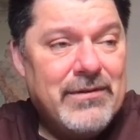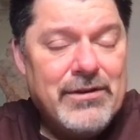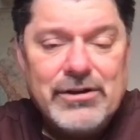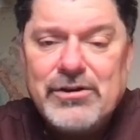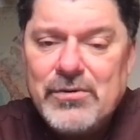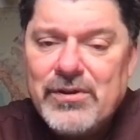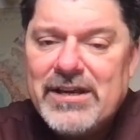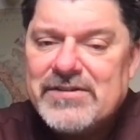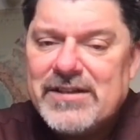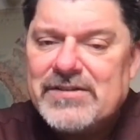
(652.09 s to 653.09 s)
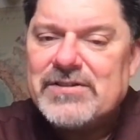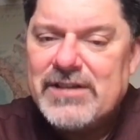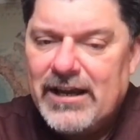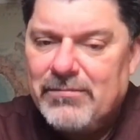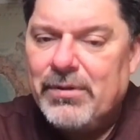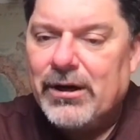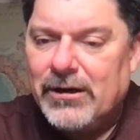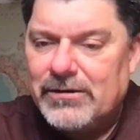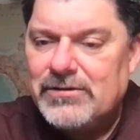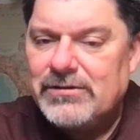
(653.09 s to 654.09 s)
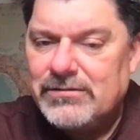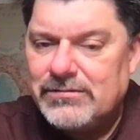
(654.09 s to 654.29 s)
the do this instead part.